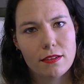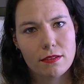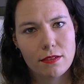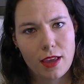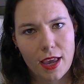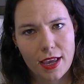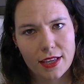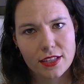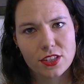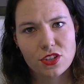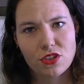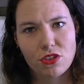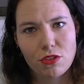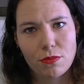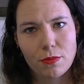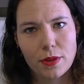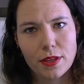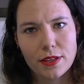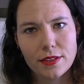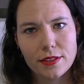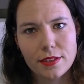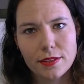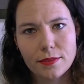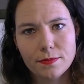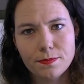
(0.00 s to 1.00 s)

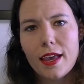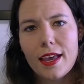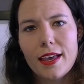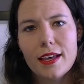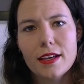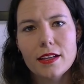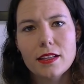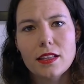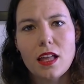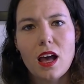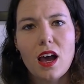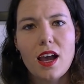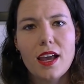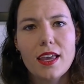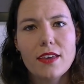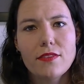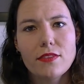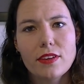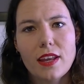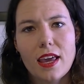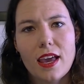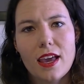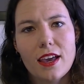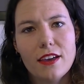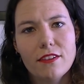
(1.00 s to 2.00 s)
excrement. Hell, I even
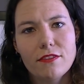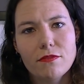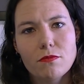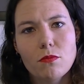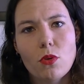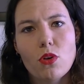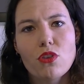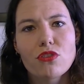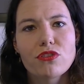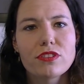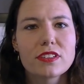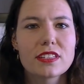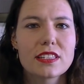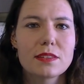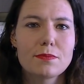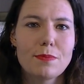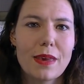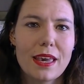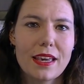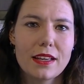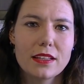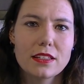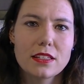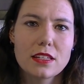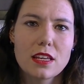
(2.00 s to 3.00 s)
have more
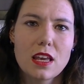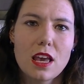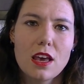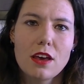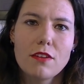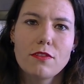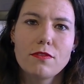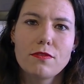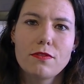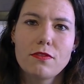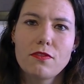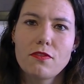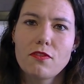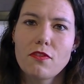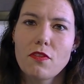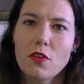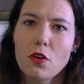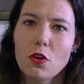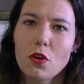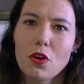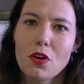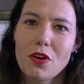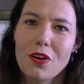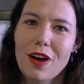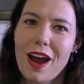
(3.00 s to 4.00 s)
respect
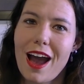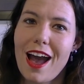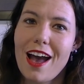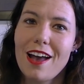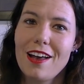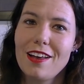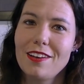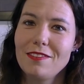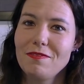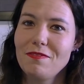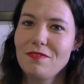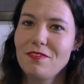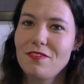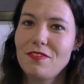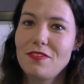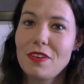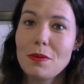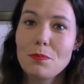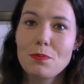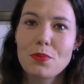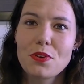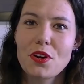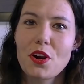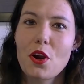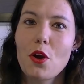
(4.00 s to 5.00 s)
for a
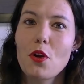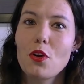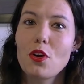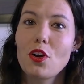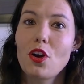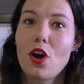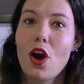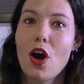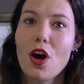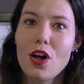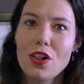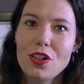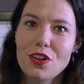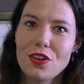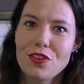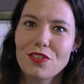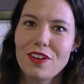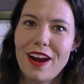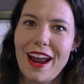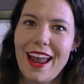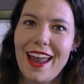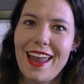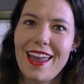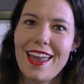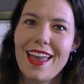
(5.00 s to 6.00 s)
Vibrio
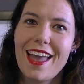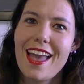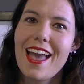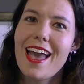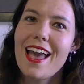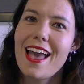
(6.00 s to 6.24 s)
cholerae